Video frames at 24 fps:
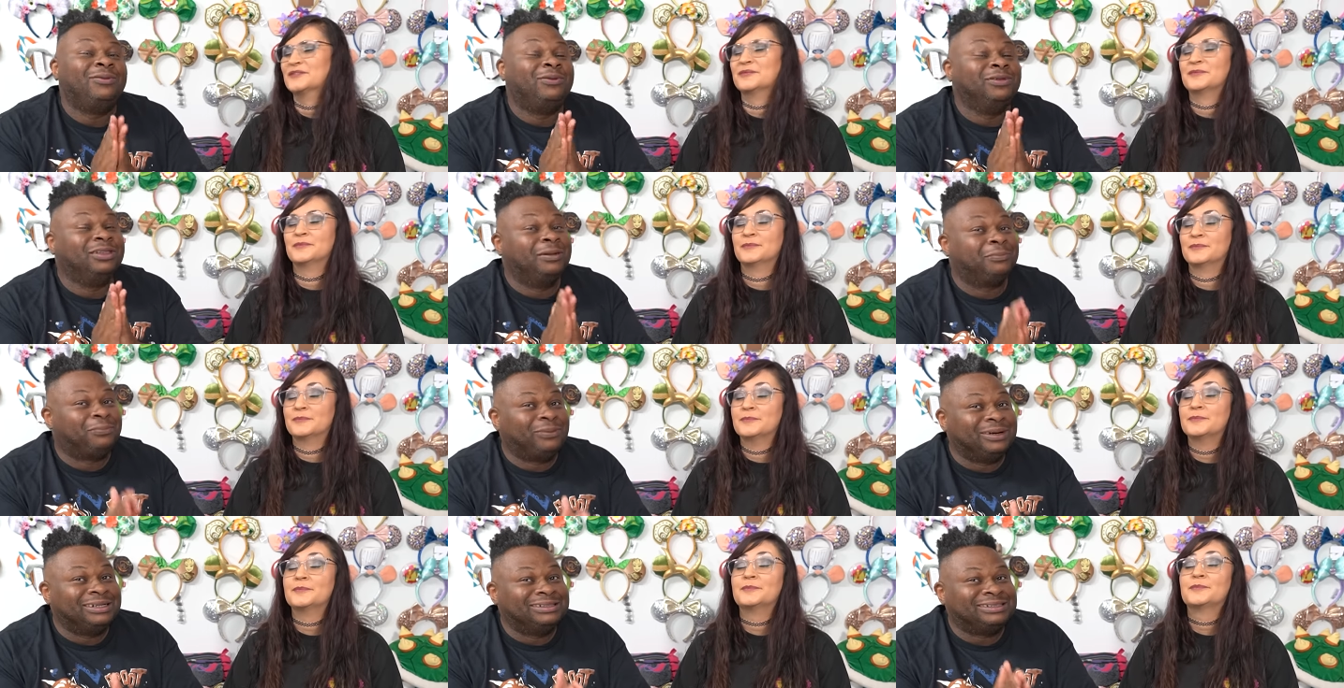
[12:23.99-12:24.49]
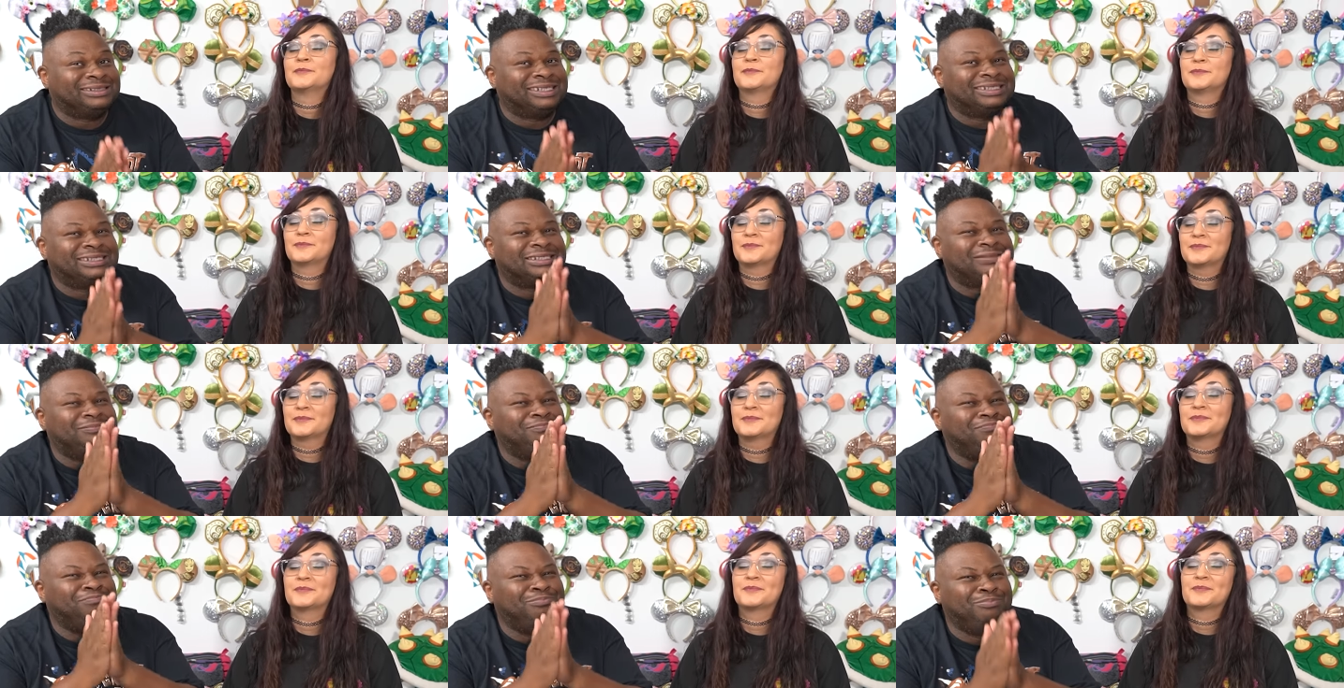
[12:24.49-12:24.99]
Speaker 1: When the
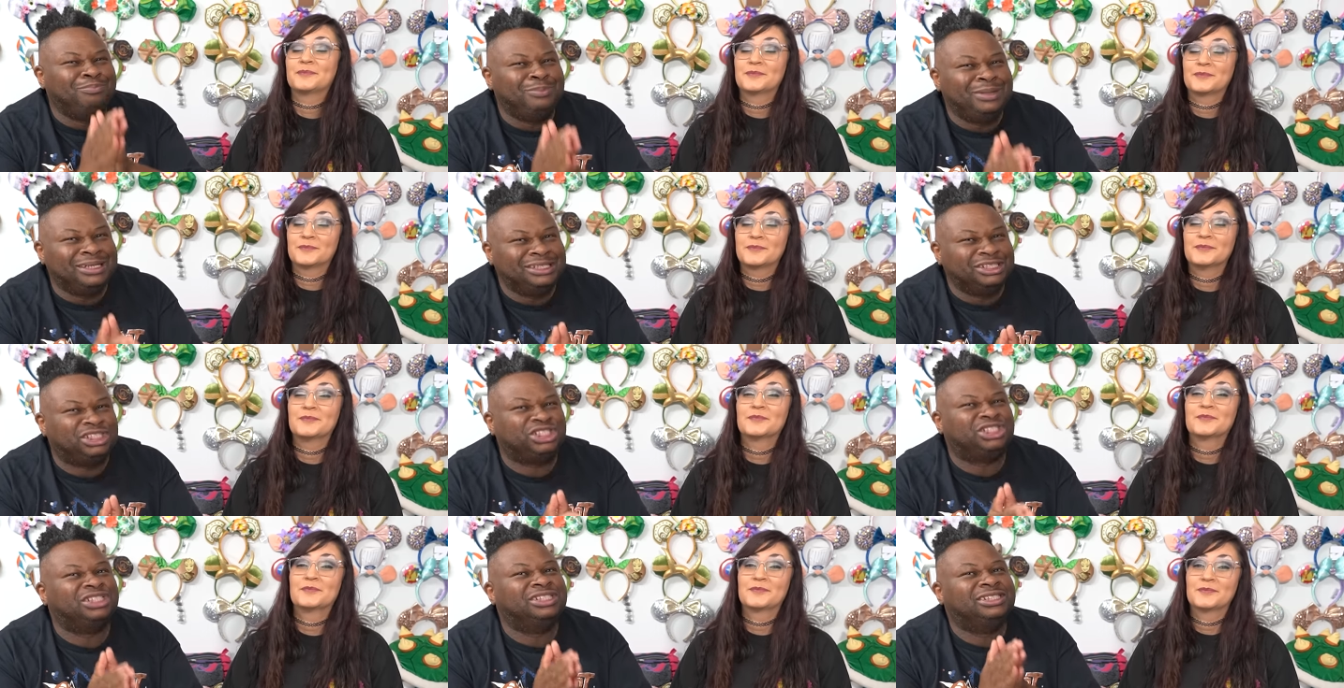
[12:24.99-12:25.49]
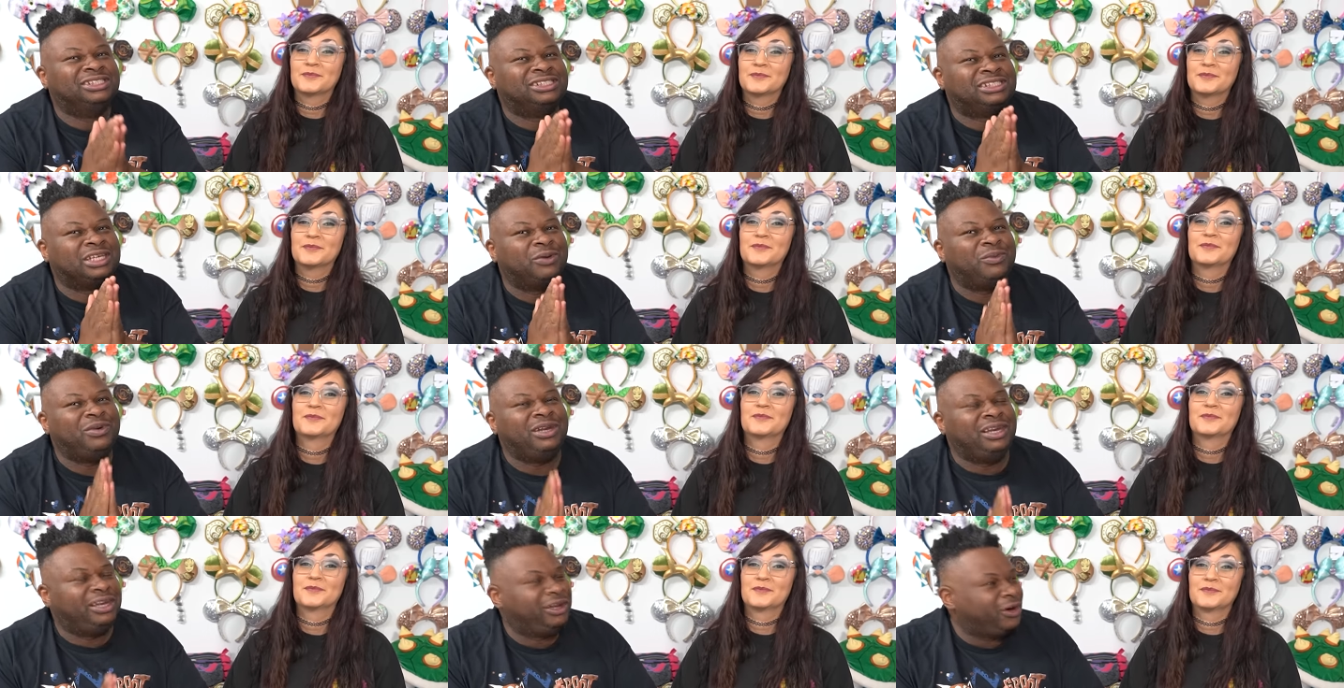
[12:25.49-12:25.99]
princess mentions
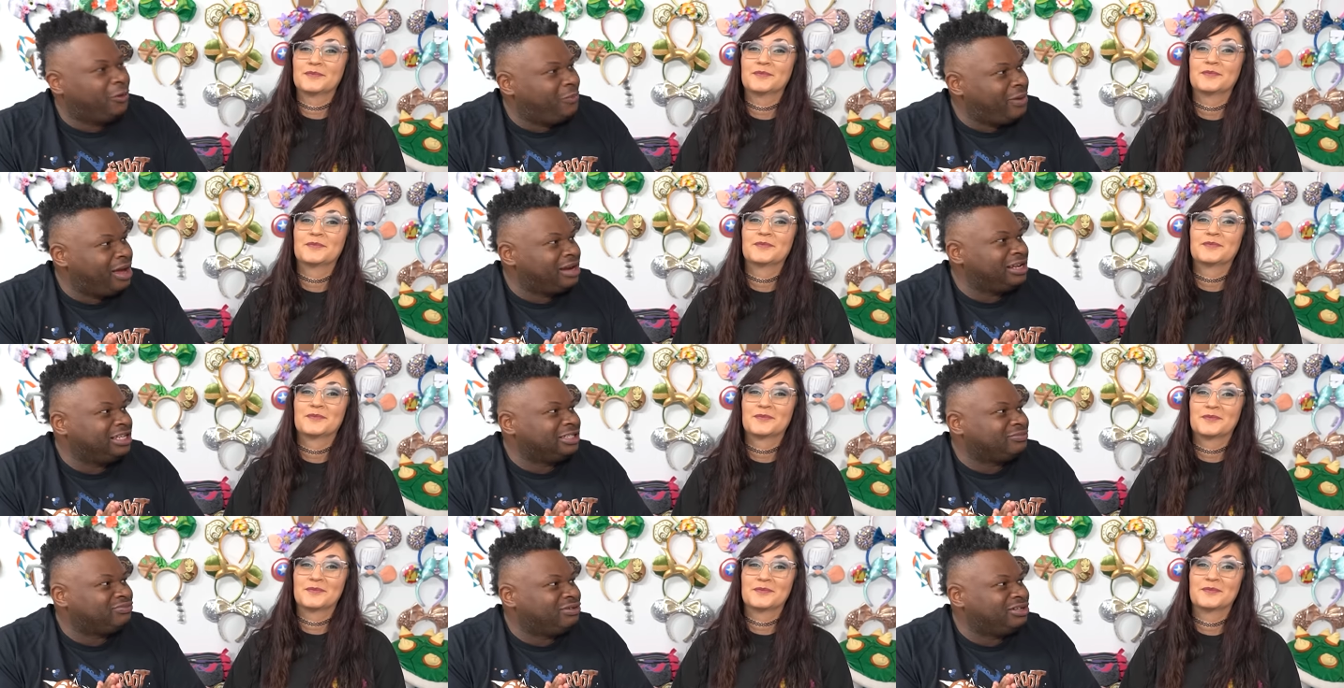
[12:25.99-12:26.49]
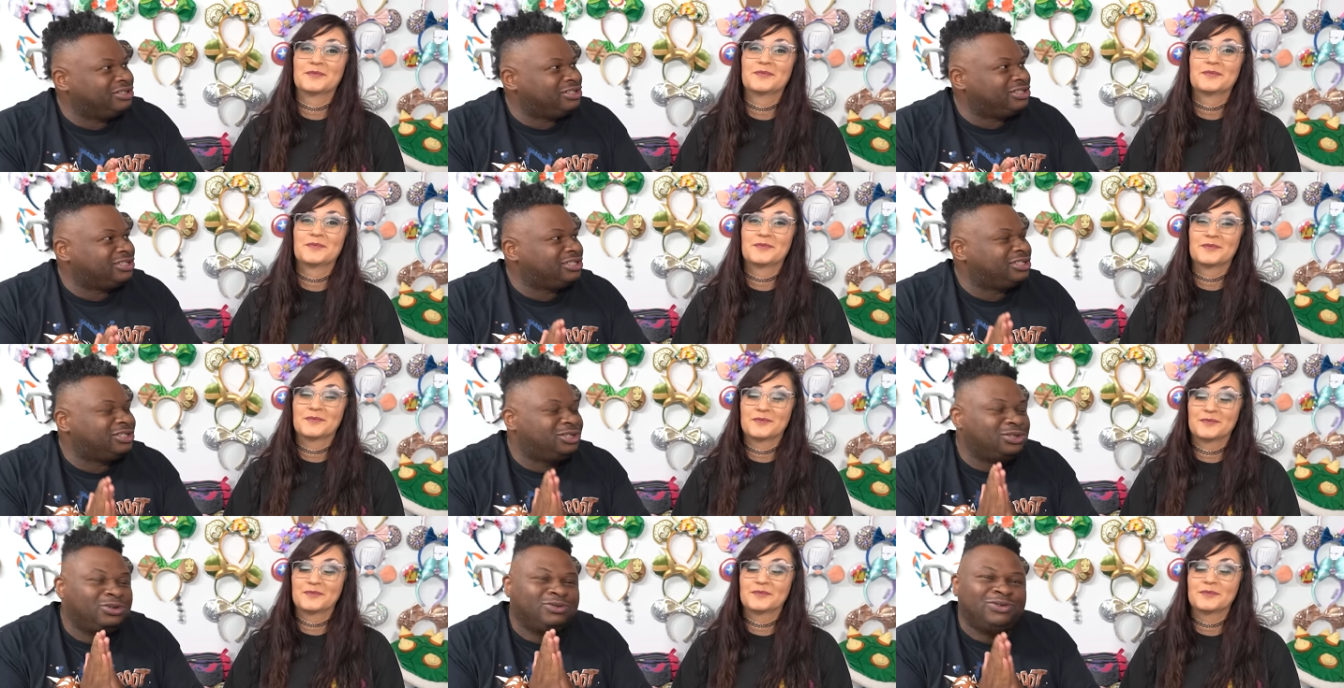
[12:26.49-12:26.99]
that we need to go back to these
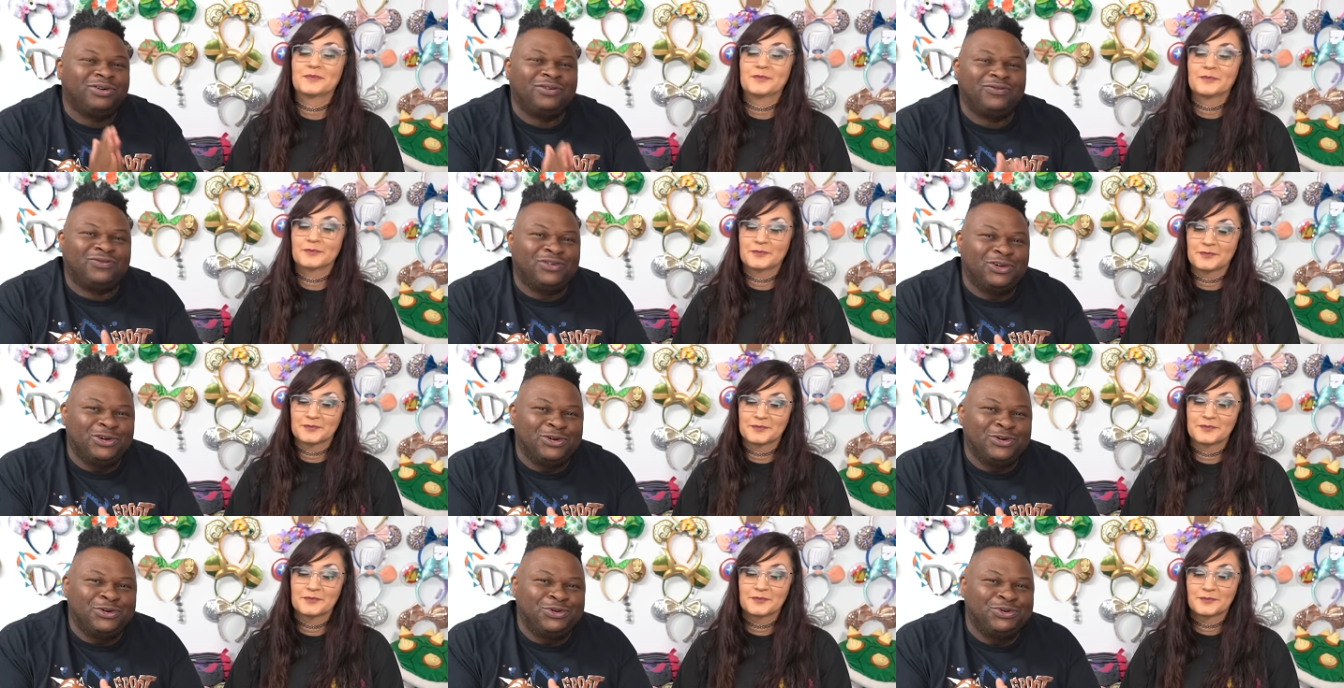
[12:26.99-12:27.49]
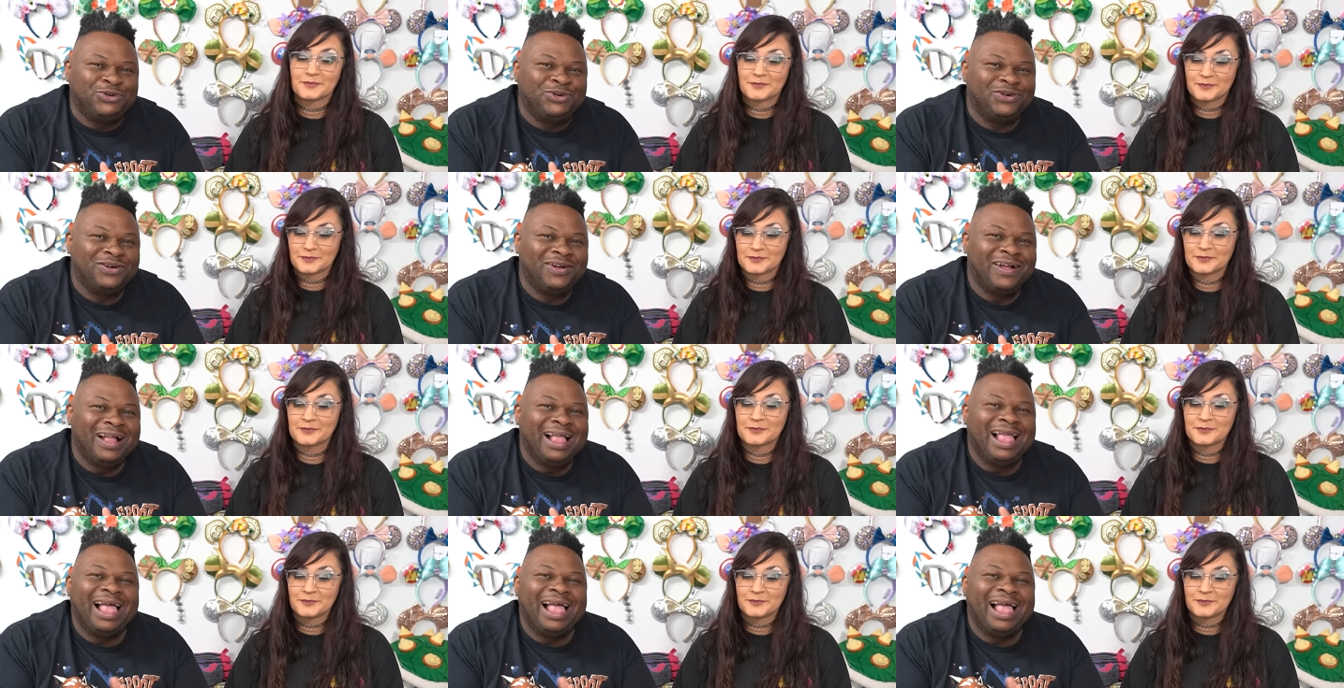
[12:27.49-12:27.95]
places to do a review,